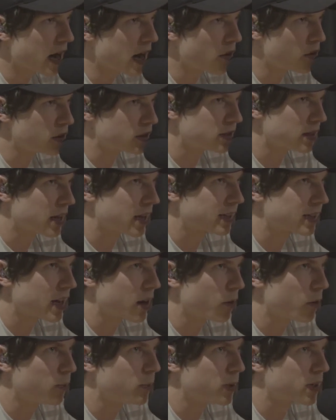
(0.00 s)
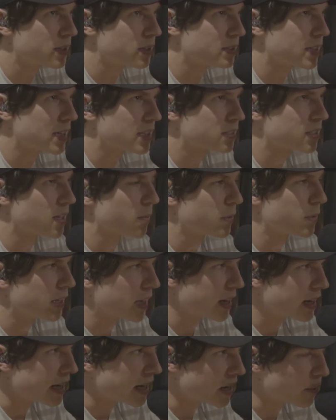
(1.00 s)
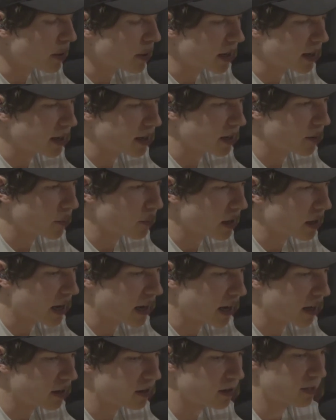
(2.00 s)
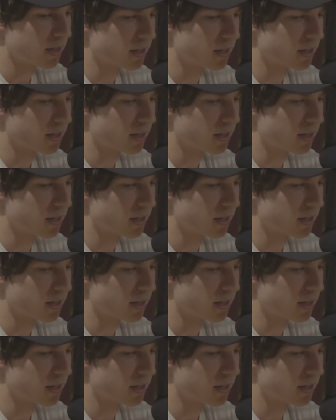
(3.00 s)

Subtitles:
I always like that one because that's something that anybody can apply.